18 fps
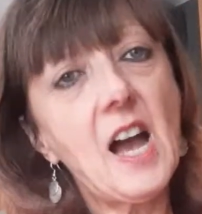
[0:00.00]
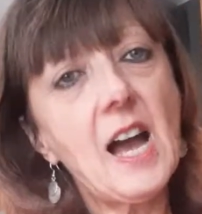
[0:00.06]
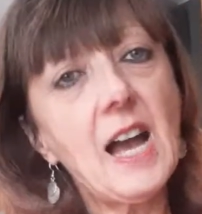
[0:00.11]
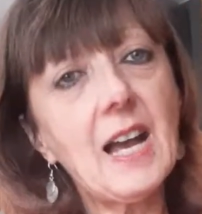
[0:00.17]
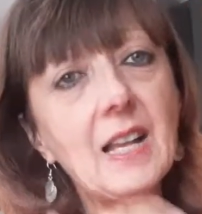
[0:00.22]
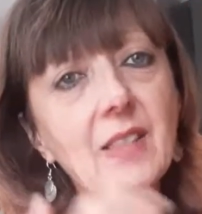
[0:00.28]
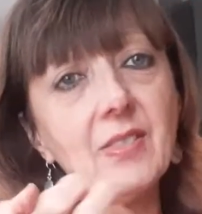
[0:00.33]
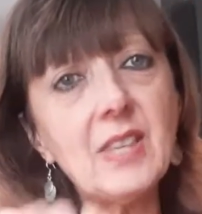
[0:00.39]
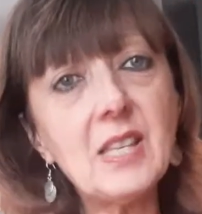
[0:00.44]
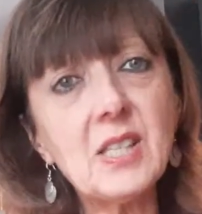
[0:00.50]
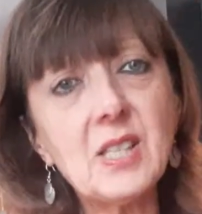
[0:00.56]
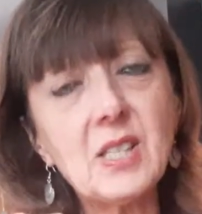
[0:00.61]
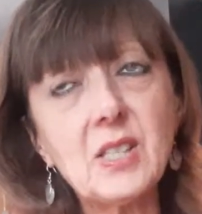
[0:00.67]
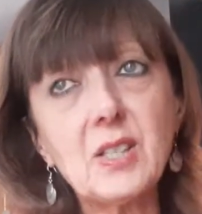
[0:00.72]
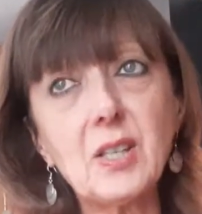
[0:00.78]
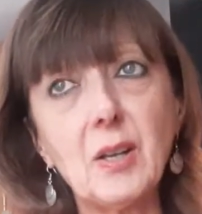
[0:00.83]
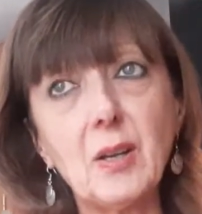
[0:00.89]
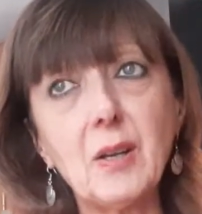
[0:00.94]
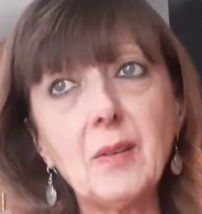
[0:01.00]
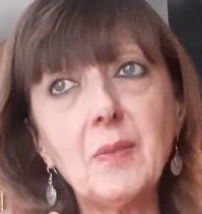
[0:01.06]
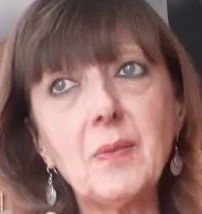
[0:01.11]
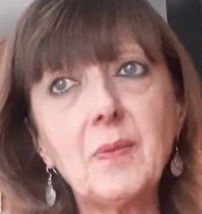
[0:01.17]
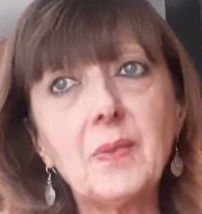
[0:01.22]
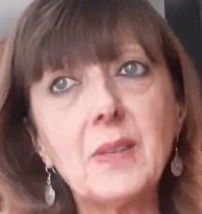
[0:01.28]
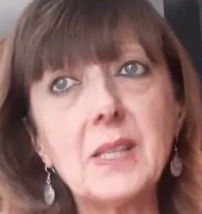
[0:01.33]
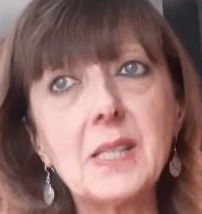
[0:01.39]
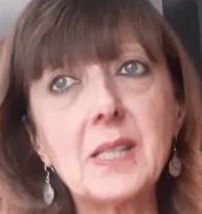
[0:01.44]
And this
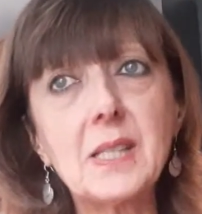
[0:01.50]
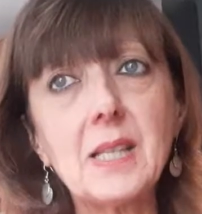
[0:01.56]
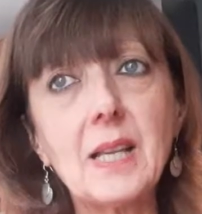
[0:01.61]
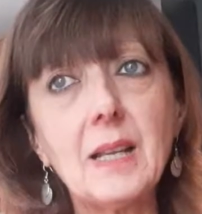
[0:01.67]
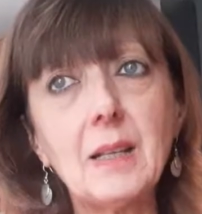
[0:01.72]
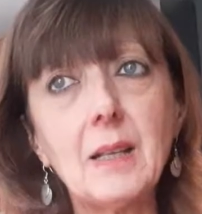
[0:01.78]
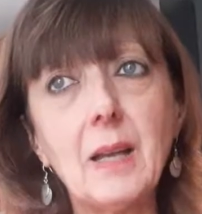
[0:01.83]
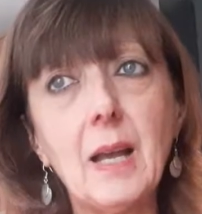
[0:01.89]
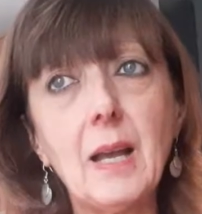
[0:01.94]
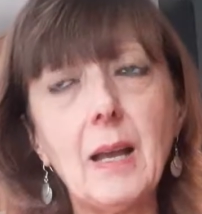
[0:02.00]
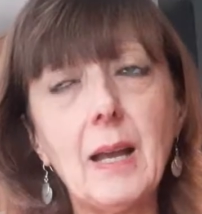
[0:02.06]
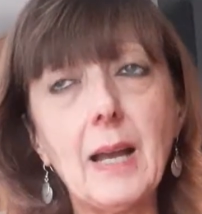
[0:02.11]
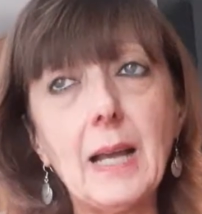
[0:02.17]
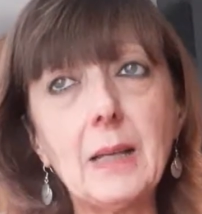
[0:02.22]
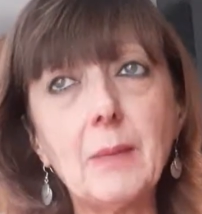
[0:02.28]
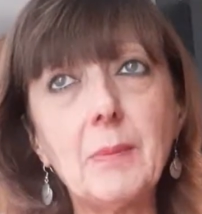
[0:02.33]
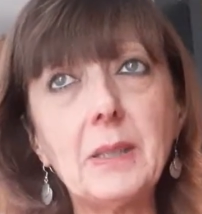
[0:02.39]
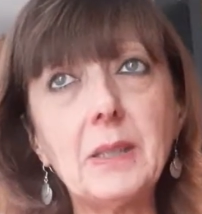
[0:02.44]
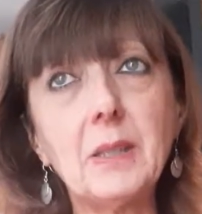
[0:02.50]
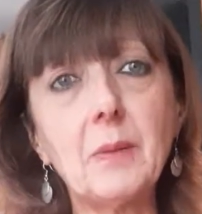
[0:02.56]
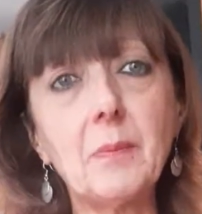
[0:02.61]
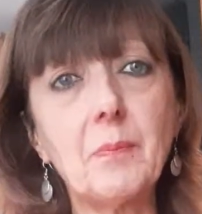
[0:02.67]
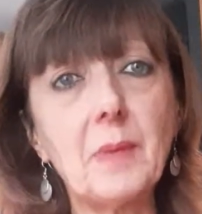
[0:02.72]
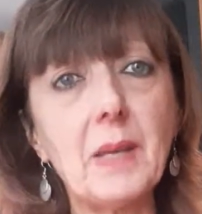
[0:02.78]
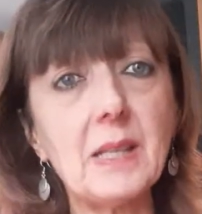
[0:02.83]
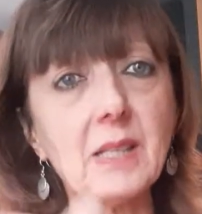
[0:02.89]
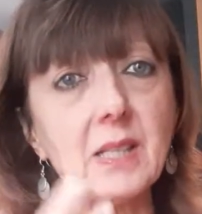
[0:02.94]
stuff, this
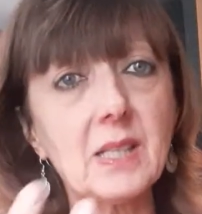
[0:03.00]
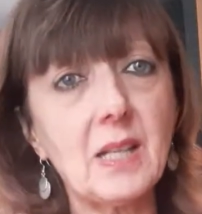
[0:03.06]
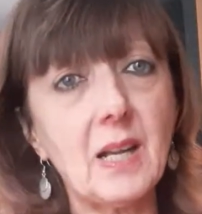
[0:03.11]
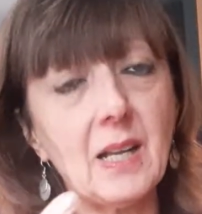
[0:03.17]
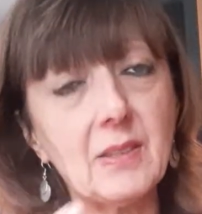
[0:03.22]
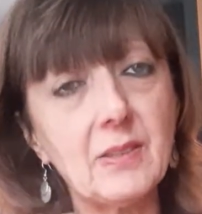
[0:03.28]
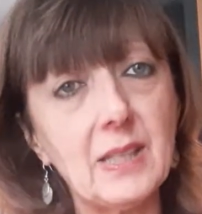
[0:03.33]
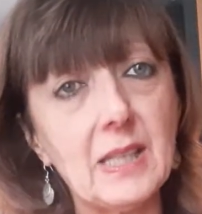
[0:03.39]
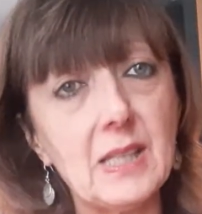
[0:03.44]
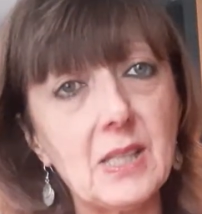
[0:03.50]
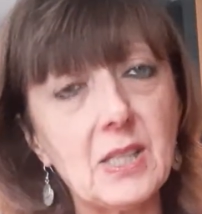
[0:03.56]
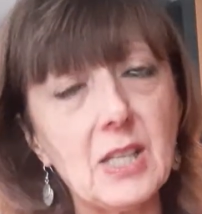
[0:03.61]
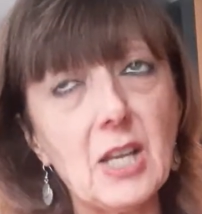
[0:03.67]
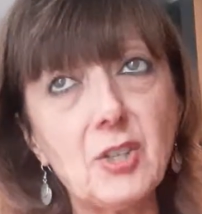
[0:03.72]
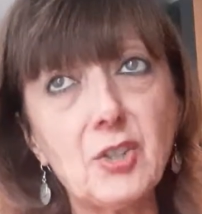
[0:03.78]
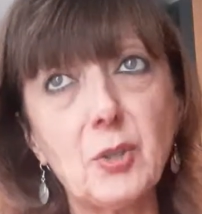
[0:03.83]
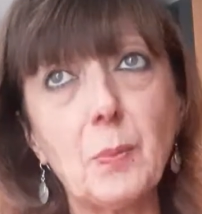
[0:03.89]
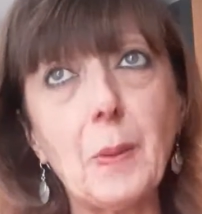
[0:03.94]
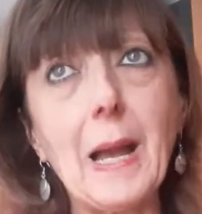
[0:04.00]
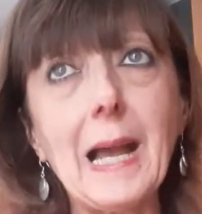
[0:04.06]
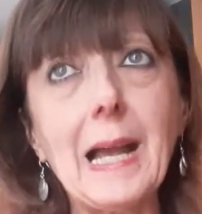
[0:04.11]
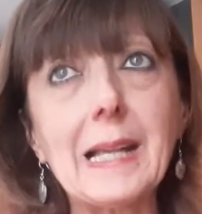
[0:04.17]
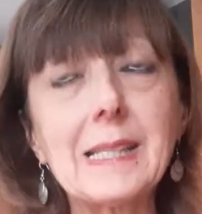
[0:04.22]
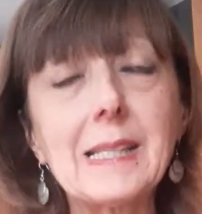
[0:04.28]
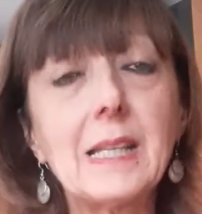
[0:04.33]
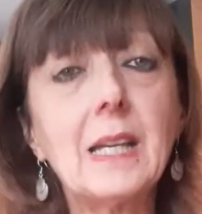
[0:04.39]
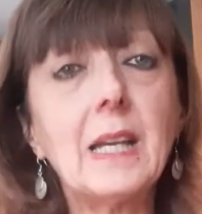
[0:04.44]
aluminium inside these TETRA packs,